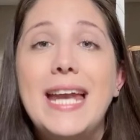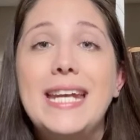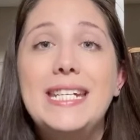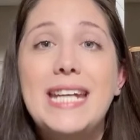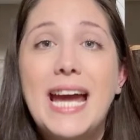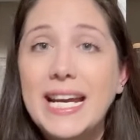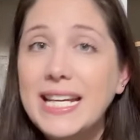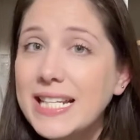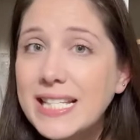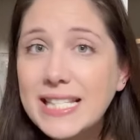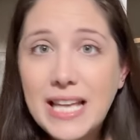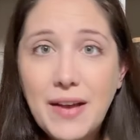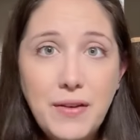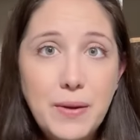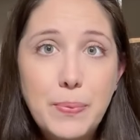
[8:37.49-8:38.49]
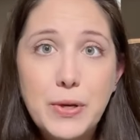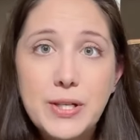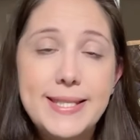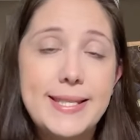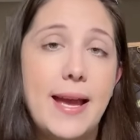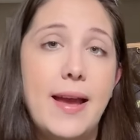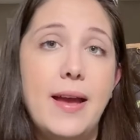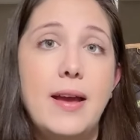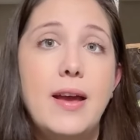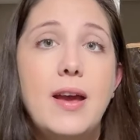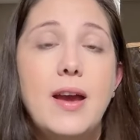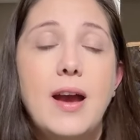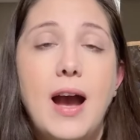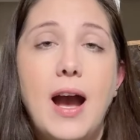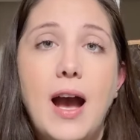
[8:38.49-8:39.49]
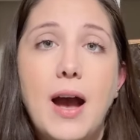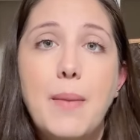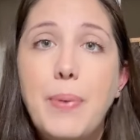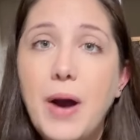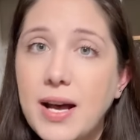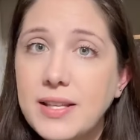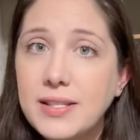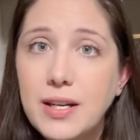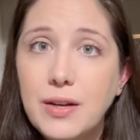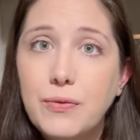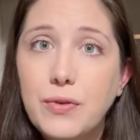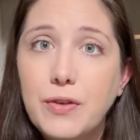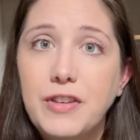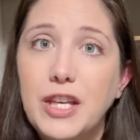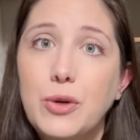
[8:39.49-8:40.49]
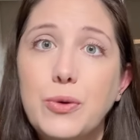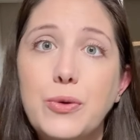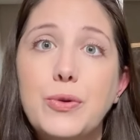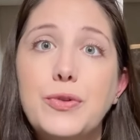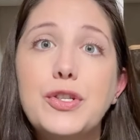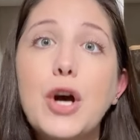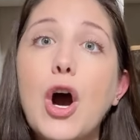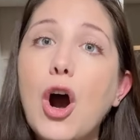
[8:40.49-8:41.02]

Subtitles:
97% positive reviews,